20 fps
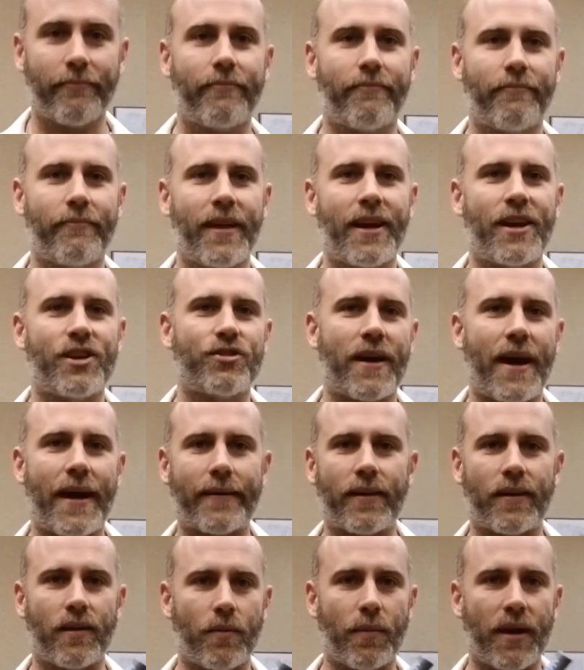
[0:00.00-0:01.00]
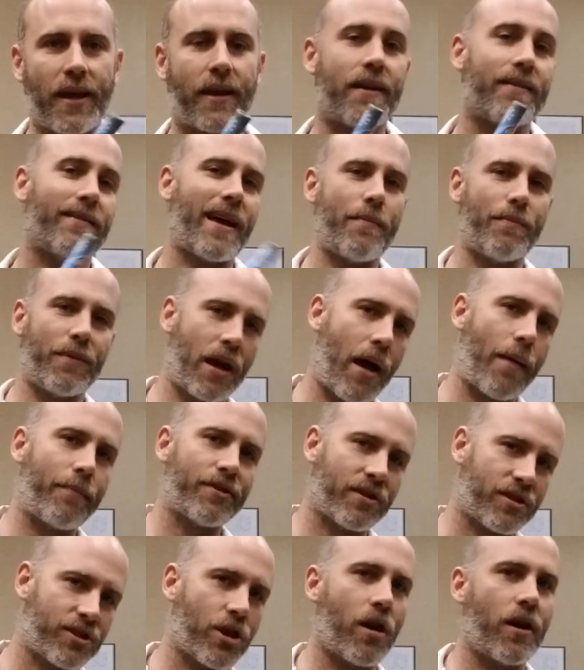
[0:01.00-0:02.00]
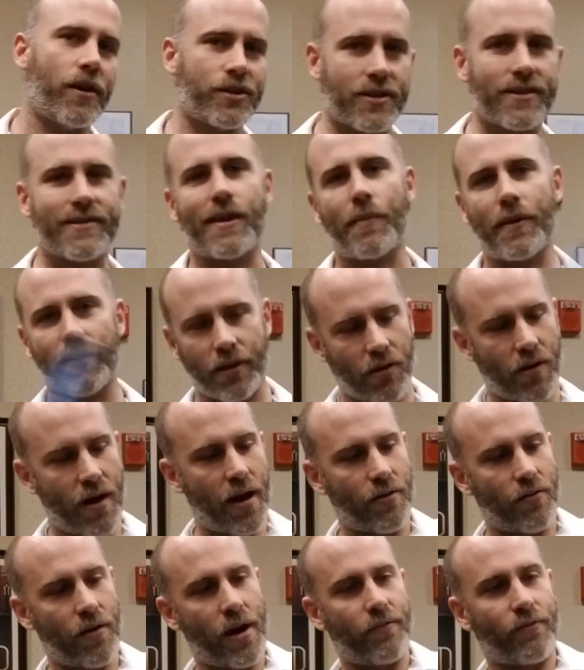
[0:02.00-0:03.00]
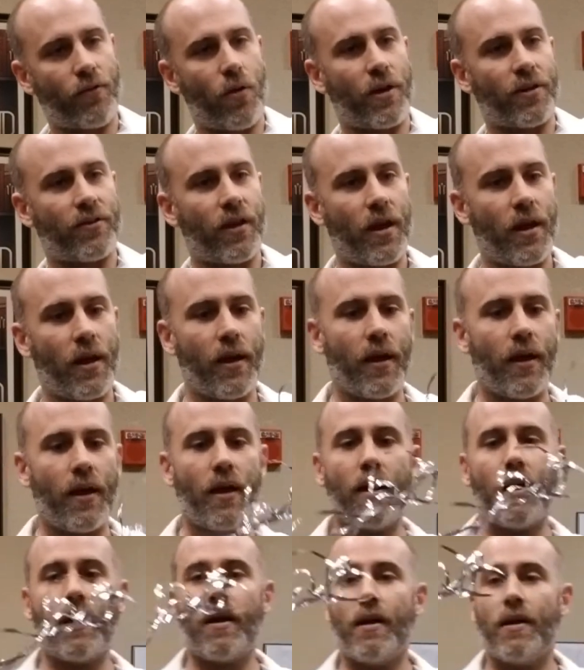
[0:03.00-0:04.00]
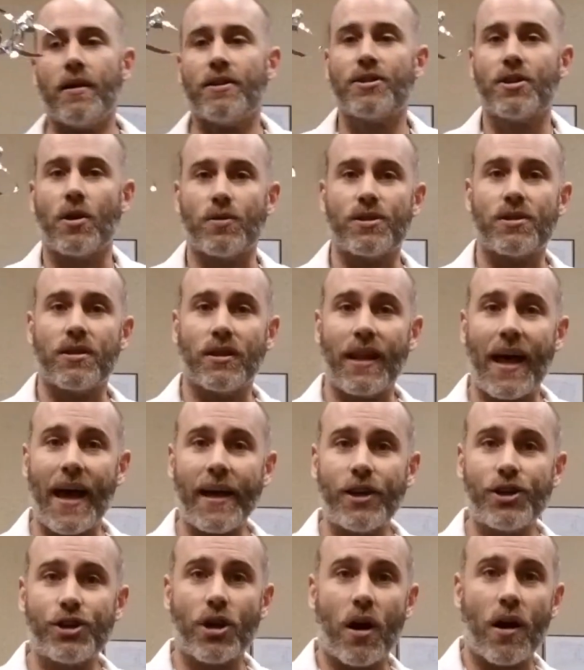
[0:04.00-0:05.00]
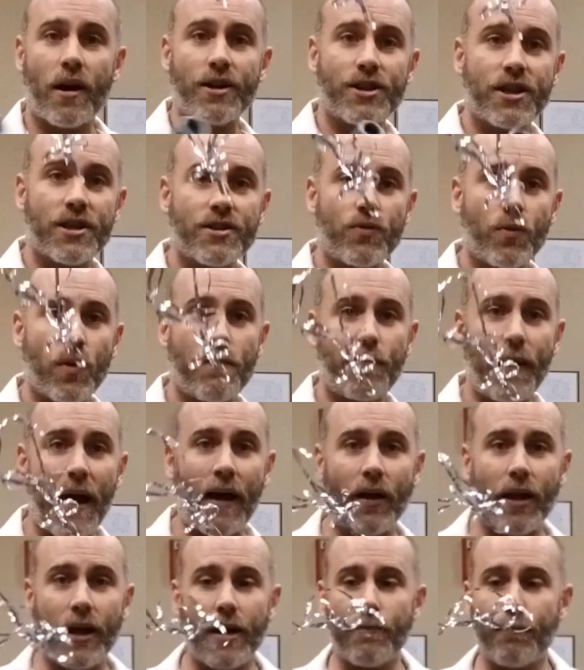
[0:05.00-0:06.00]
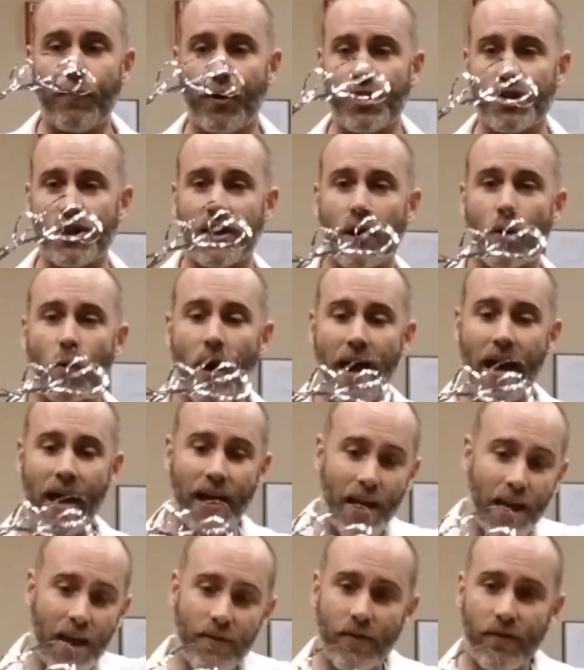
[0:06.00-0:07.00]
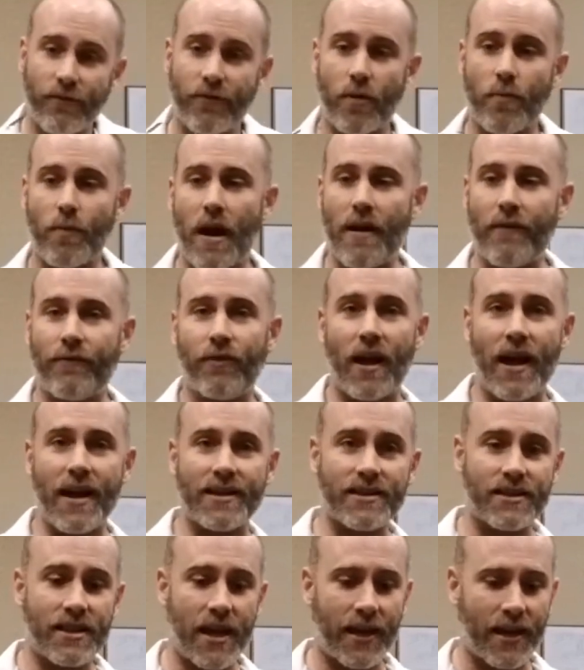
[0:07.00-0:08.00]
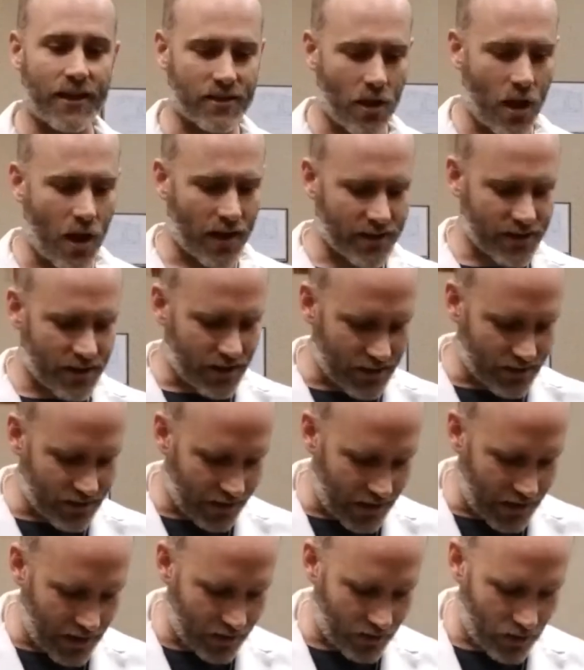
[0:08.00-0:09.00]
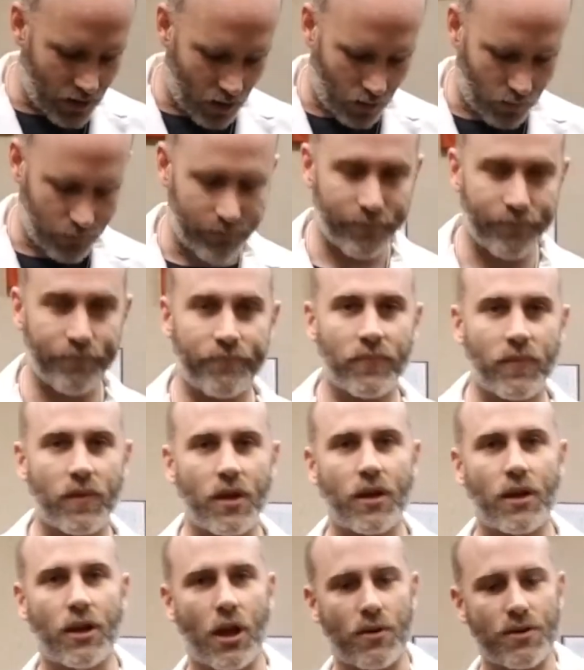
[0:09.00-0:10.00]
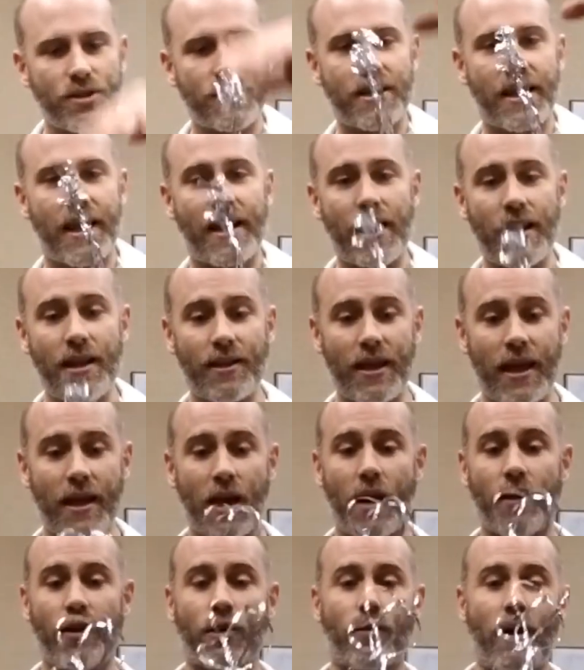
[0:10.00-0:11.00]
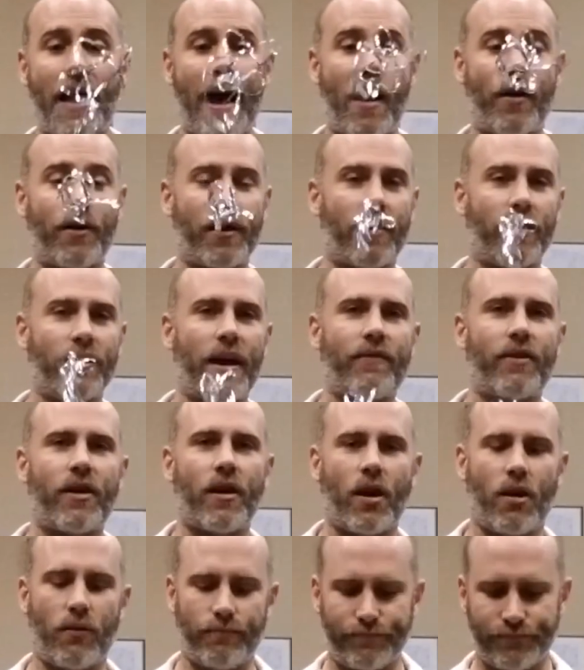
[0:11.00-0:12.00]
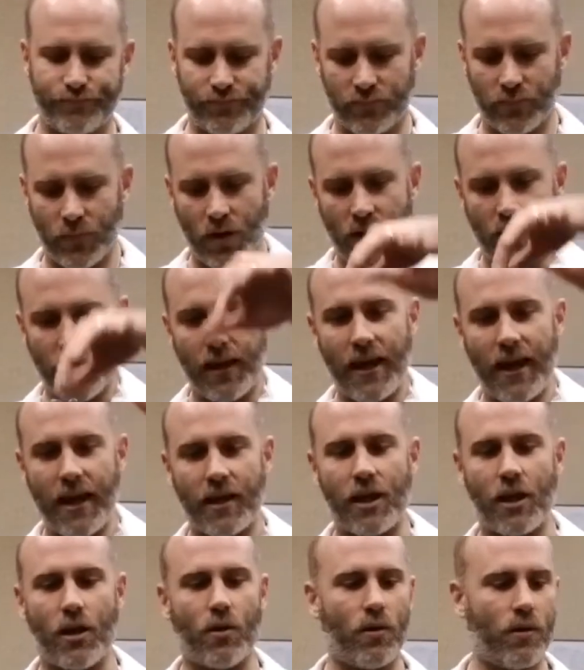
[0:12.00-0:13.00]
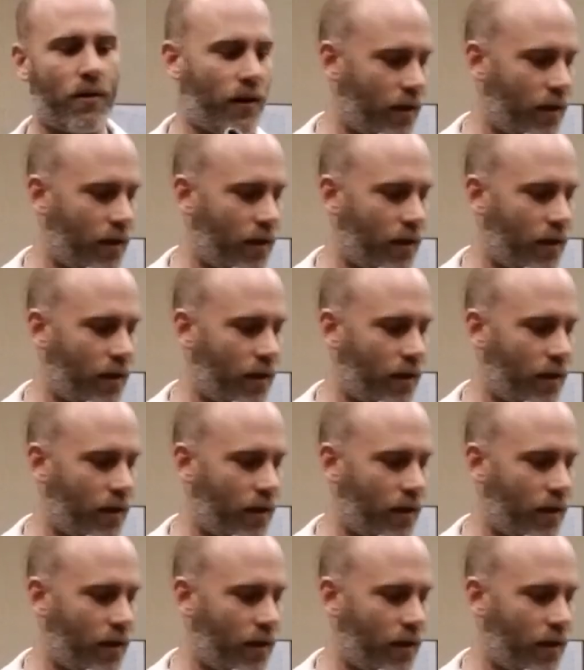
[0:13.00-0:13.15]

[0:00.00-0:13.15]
it attracted to me because I'm the opposite charge because I'm on the ground, right? Of course. So like charges, repelling, pushing away, even from my fly stick, as long as it doesn't get close to anything on the ground, it'll never hit you